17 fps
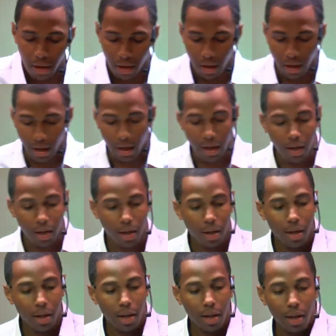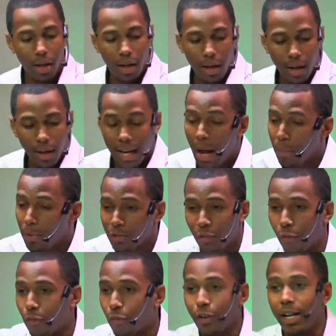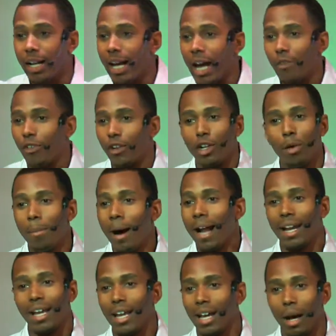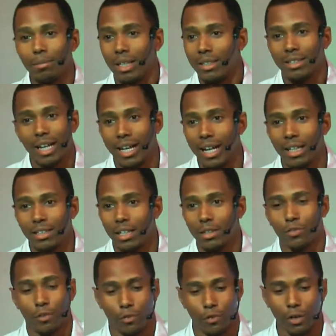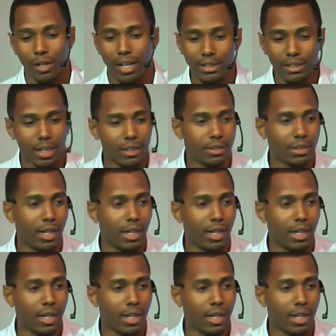Yeah. That was for free. That ain't for nobody here. I'm just saying that just for free. That just